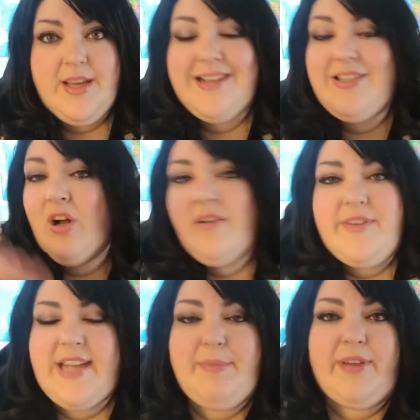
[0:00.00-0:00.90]
It's all on the
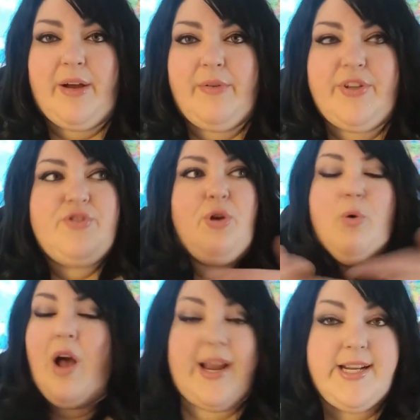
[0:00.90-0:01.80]
table now. There's no
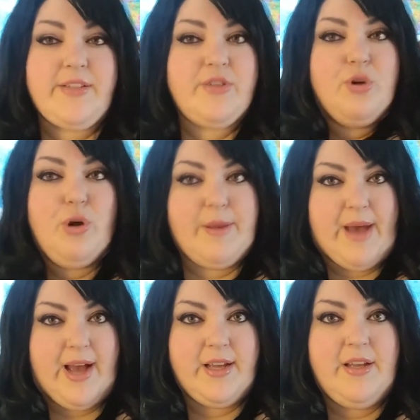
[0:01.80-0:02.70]
hiding, there's no going
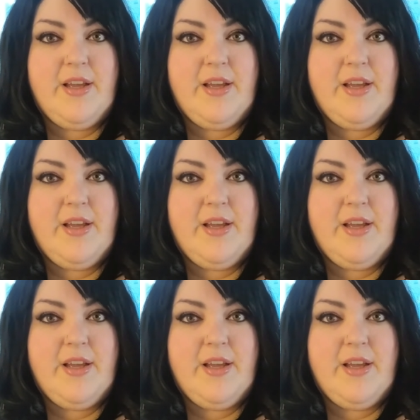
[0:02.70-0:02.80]
back.